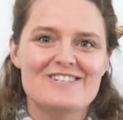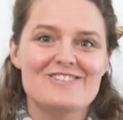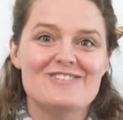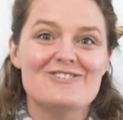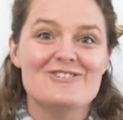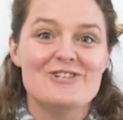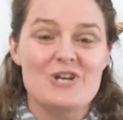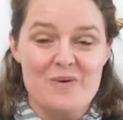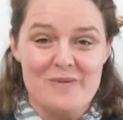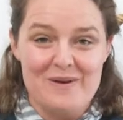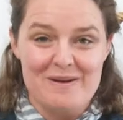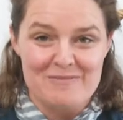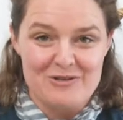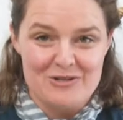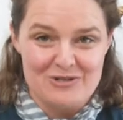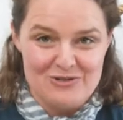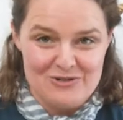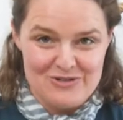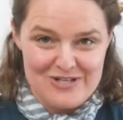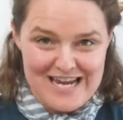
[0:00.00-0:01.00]
Do you know what I'm going
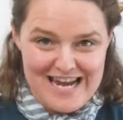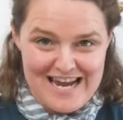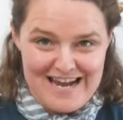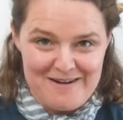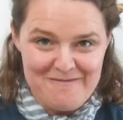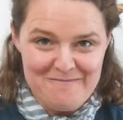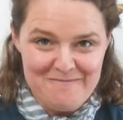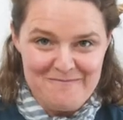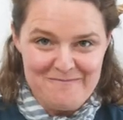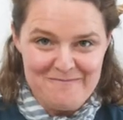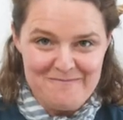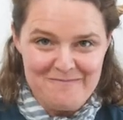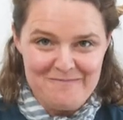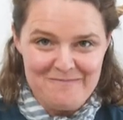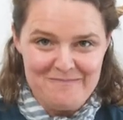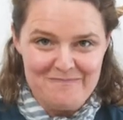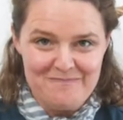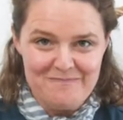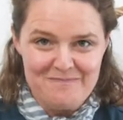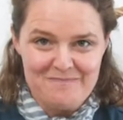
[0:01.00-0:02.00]
to do now?
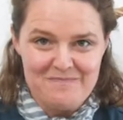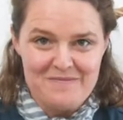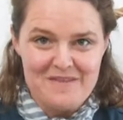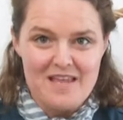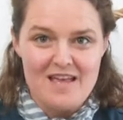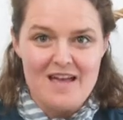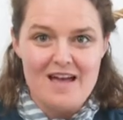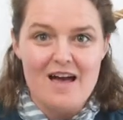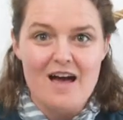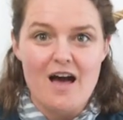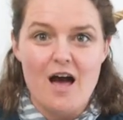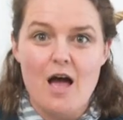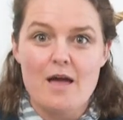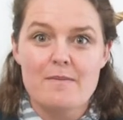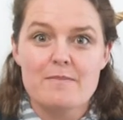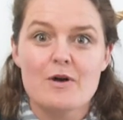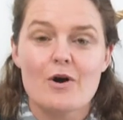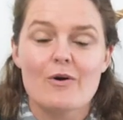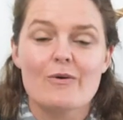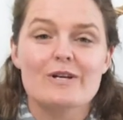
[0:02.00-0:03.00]

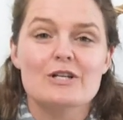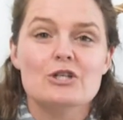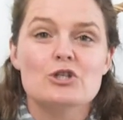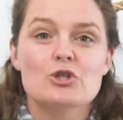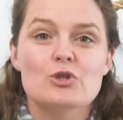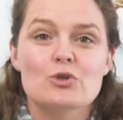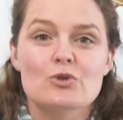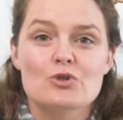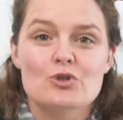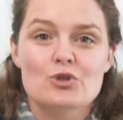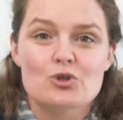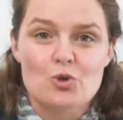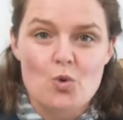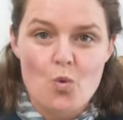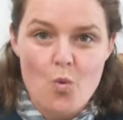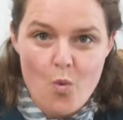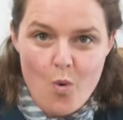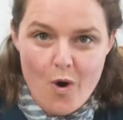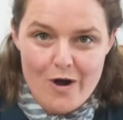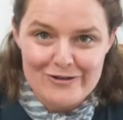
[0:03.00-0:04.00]
I'm going to
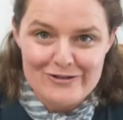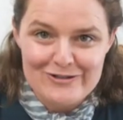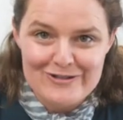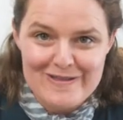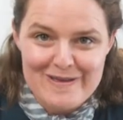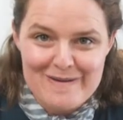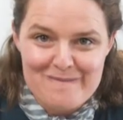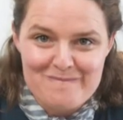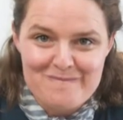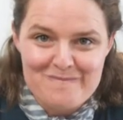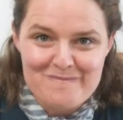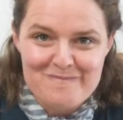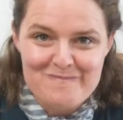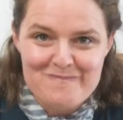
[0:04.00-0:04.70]
squash them.